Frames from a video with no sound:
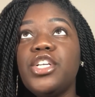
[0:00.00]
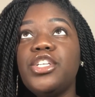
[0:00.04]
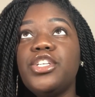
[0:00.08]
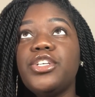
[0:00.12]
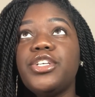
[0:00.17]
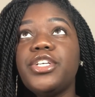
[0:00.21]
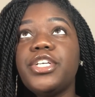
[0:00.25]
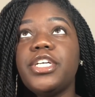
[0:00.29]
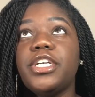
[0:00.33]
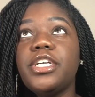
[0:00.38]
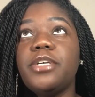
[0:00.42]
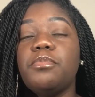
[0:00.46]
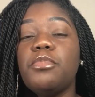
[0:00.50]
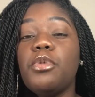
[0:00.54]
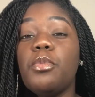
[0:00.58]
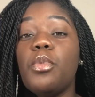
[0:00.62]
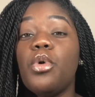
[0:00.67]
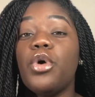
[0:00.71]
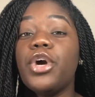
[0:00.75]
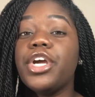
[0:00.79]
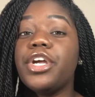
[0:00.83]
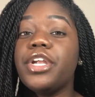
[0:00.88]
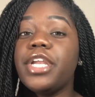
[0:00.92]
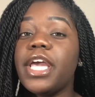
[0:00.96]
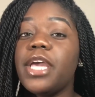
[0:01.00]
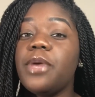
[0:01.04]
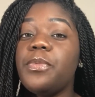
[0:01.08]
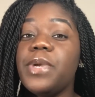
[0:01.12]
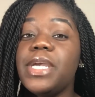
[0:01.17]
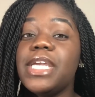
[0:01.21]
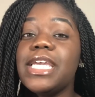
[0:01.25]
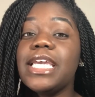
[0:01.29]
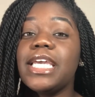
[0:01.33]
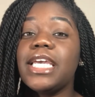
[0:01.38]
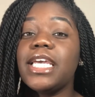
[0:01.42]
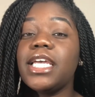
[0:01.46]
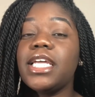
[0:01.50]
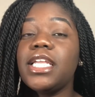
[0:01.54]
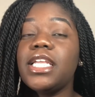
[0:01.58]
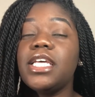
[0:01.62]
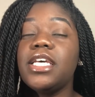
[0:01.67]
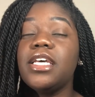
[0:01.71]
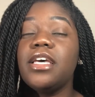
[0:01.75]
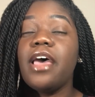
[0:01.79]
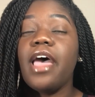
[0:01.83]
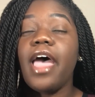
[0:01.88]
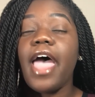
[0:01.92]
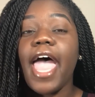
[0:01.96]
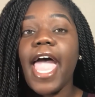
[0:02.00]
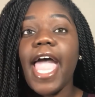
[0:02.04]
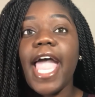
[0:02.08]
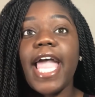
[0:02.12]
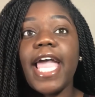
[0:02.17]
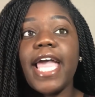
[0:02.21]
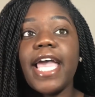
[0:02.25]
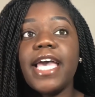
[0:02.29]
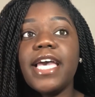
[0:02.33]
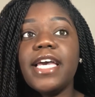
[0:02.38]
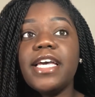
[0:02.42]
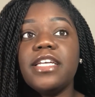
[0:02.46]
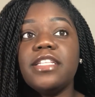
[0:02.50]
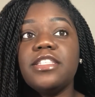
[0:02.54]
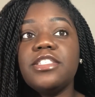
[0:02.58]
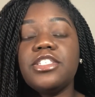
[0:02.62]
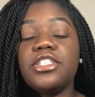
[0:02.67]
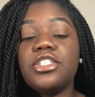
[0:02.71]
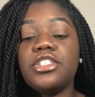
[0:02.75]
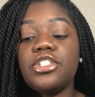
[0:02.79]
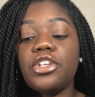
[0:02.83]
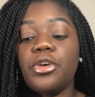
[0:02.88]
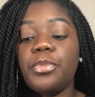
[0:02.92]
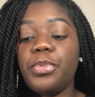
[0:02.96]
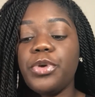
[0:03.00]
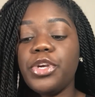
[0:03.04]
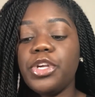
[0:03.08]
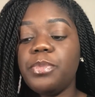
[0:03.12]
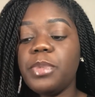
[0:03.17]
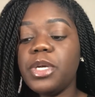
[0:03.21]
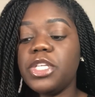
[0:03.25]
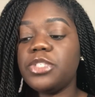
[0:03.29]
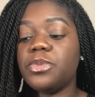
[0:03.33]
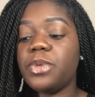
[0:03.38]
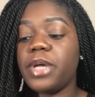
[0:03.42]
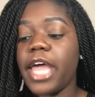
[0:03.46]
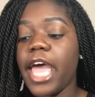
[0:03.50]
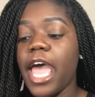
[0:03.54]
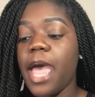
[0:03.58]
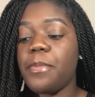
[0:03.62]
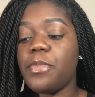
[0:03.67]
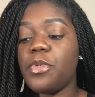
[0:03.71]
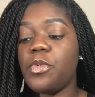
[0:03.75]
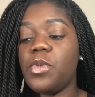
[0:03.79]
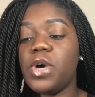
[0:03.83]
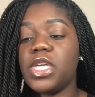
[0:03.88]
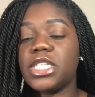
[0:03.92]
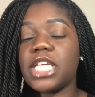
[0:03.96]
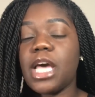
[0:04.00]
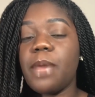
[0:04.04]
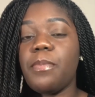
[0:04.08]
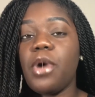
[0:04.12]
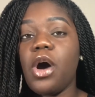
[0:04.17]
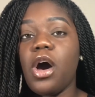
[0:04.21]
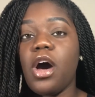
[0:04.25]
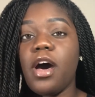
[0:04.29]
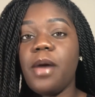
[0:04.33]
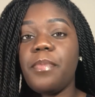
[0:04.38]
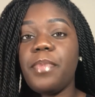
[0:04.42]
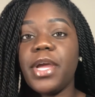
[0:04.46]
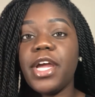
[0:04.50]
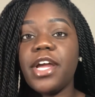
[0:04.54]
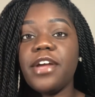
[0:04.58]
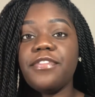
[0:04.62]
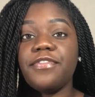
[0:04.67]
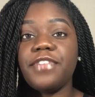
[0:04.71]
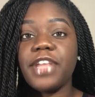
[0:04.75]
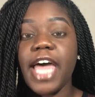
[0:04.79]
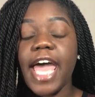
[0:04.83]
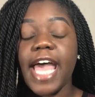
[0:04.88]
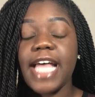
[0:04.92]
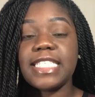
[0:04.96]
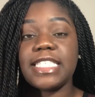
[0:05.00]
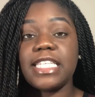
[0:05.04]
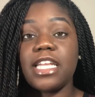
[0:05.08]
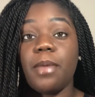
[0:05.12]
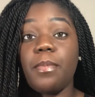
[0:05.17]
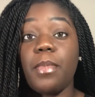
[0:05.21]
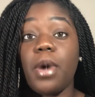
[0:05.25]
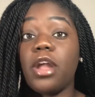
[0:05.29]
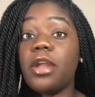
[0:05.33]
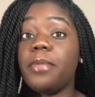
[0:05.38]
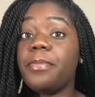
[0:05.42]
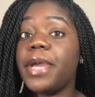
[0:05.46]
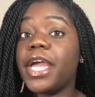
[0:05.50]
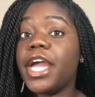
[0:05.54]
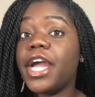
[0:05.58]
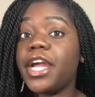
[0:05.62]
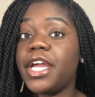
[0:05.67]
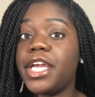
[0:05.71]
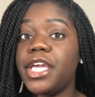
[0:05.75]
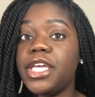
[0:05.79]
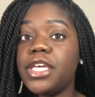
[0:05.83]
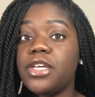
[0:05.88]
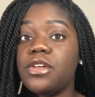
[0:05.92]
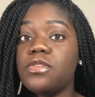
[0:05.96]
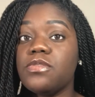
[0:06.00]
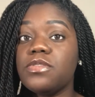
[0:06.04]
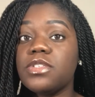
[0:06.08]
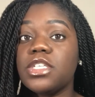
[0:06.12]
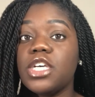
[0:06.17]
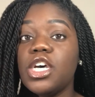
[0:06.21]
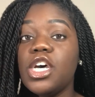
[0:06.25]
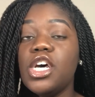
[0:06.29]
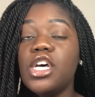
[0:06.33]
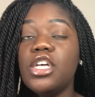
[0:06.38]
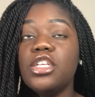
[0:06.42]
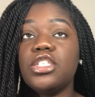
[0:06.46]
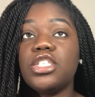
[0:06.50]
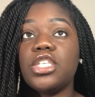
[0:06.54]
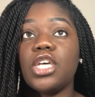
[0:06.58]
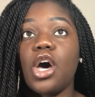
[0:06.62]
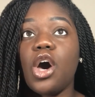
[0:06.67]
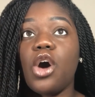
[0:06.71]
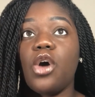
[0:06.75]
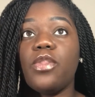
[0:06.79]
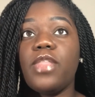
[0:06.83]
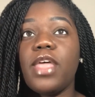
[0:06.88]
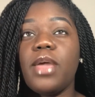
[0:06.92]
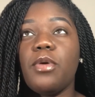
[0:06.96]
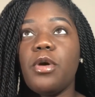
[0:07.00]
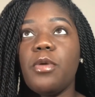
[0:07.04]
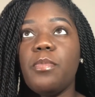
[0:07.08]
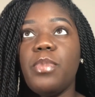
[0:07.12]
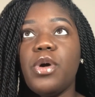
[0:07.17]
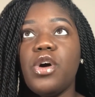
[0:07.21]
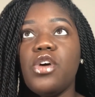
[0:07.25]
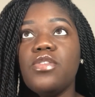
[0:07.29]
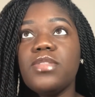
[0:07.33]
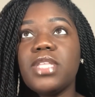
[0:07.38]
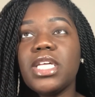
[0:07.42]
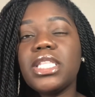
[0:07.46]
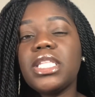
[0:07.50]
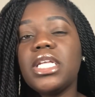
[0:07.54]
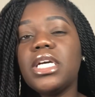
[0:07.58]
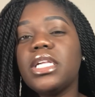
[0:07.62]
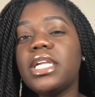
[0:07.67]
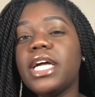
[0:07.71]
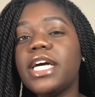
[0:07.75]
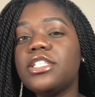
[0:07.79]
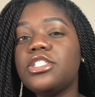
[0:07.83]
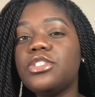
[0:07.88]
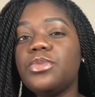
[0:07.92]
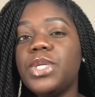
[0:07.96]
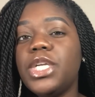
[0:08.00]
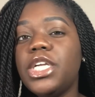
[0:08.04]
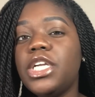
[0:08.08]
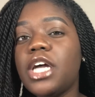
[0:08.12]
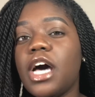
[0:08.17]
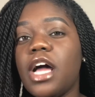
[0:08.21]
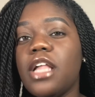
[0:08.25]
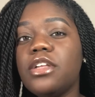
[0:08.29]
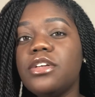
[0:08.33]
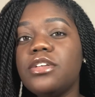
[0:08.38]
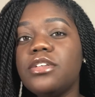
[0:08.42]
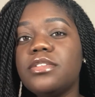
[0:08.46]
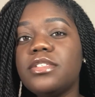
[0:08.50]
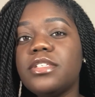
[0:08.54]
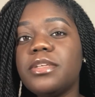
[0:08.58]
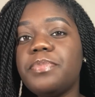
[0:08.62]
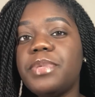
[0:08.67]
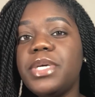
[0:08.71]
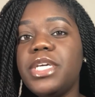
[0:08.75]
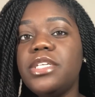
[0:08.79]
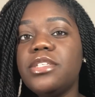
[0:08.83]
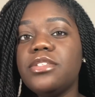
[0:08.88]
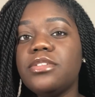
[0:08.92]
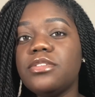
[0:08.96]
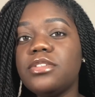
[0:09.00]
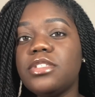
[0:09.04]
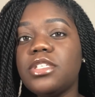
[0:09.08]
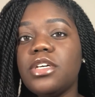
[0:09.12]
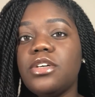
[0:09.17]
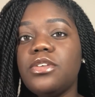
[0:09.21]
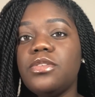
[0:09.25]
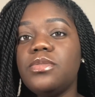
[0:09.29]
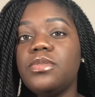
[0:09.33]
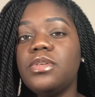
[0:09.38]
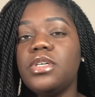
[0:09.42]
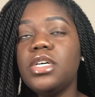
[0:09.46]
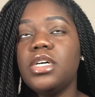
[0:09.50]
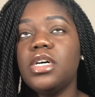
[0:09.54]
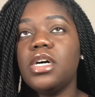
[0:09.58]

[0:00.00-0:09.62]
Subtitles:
Memorial Day weekend. And so pretty much what happened was I bought a pair of flats and I bought a pair of heels. So they were both, I think, like $20 a piece or so.